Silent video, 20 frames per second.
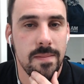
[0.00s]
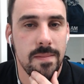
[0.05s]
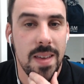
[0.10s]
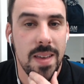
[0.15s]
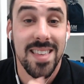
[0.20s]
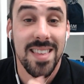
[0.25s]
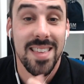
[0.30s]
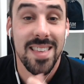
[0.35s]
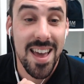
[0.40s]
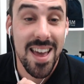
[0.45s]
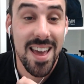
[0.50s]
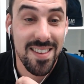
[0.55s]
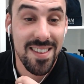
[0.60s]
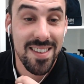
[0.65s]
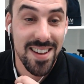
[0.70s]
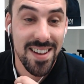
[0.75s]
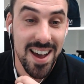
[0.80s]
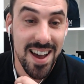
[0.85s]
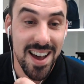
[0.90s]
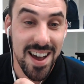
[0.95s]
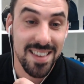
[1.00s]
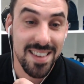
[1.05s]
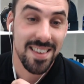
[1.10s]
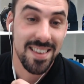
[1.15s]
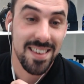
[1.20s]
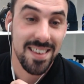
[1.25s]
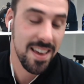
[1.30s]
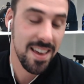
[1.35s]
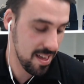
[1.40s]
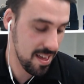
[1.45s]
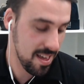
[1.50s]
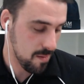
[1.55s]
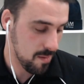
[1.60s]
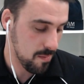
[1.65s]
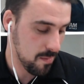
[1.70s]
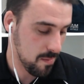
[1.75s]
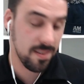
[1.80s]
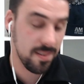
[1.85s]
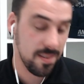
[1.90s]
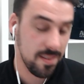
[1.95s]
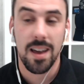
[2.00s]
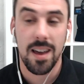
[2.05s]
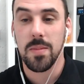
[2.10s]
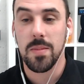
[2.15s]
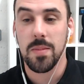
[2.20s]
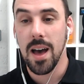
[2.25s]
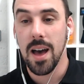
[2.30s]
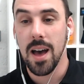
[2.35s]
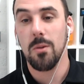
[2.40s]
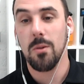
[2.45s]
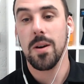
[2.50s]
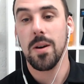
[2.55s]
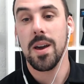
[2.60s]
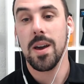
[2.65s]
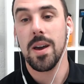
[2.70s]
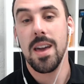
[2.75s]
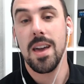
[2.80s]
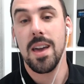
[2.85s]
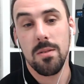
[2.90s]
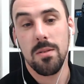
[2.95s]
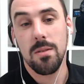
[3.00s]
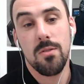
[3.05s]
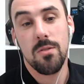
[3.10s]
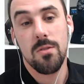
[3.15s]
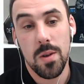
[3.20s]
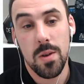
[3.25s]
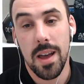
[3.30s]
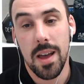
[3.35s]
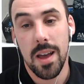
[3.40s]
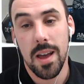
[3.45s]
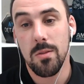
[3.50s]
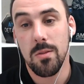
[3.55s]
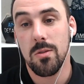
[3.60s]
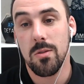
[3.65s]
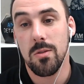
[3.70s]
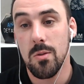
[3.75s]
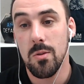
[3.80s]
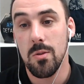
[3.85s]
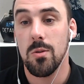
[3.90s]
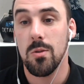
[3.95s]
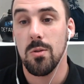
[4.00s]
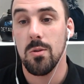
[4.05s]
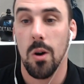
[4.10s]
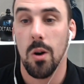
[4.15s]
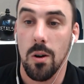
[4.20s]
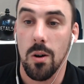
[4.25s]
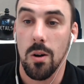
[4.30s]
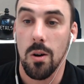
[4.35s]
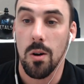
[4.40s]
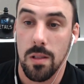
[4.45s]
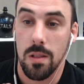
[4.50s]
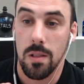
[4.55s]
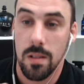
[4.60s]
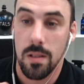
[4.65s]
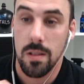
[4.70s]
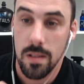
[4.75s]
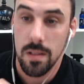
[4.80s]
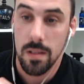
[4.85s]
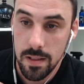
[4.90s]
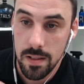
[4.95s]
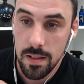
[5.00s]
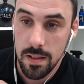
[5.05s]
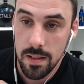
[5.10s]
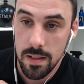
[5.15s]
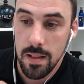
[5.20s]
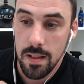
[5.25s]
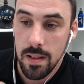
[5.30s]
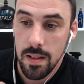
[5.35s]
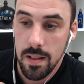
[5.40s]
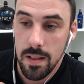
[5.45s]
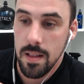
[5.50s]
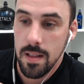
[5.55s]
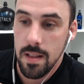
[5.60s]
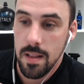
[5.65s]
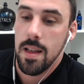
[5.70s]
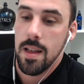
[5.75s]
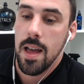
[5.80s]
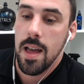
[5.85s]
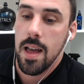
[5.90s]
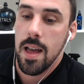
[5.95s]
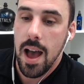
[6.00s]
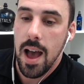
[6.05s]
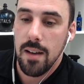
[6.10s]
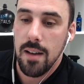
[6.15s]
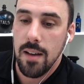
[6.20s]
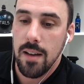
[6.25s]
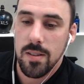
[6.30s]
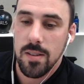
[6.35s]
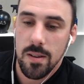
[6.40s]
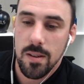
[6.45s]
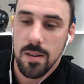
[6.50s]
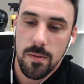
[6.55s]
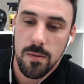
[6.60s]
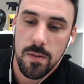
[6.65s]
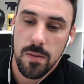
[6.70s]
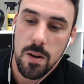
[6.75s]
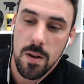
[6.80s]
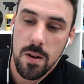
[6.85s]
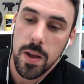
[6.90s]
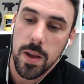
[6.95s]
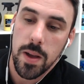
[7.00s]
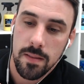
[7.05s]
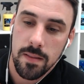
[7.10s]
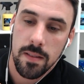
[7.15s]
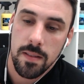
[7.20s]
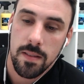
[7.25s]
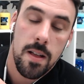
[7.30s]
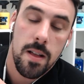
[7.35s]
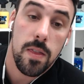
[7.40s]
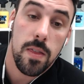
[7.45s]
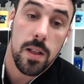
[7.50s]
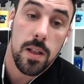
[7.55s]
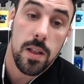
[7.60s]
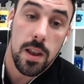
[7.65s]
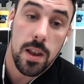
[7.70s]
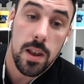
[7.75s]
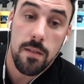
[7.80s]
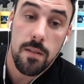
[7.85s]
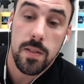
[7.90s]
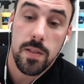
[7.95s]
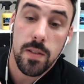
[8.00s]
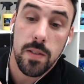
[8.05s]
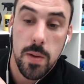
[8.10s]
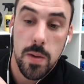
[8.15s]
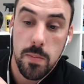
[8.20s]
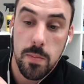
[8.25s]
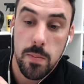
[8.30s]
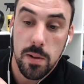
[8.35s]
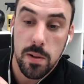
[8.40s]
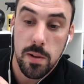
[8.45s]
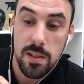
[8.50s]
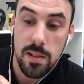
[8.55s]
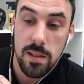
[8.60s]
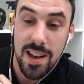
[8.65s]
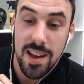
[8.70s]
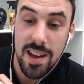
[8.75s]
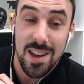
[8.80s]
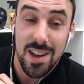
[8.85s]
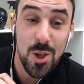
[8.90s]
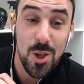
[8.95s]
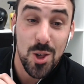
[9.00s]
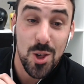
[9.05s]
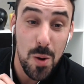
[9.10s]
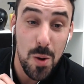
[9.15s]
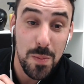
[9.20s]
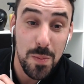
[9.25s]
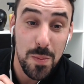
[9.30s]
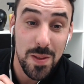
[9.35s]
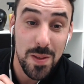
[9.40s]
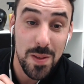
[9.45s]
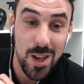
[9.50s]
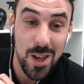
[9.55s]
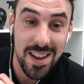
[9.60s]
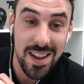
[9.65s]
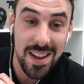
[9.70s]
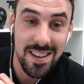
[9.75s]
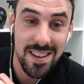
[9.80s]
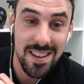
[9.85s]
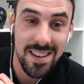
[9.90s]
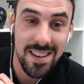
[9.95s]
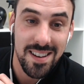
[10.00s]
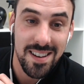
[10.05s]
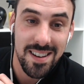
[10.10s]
It's getting there, guys, because I am now able to announce to you all, after confirming, that the lovely people at Shop and Shine